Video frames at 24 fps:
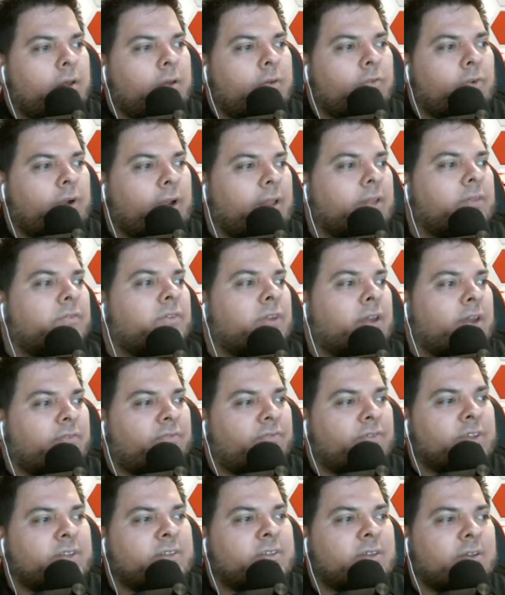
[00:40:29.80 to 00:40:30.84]
Right. Yeah.
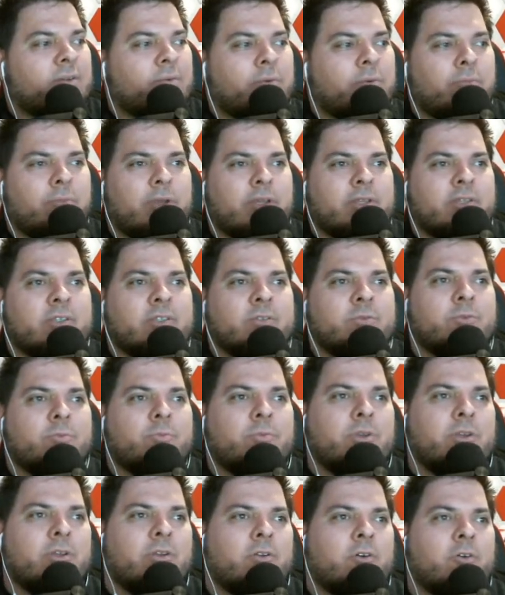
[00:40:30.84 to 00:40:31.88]
Fencing would make sense with
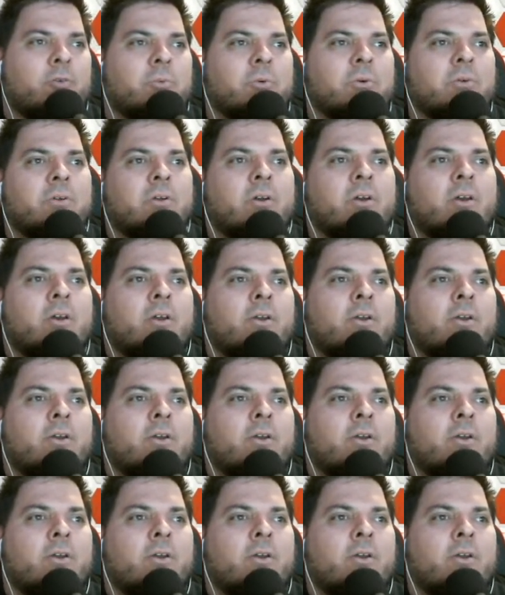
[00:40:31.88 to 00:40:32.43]
being noble.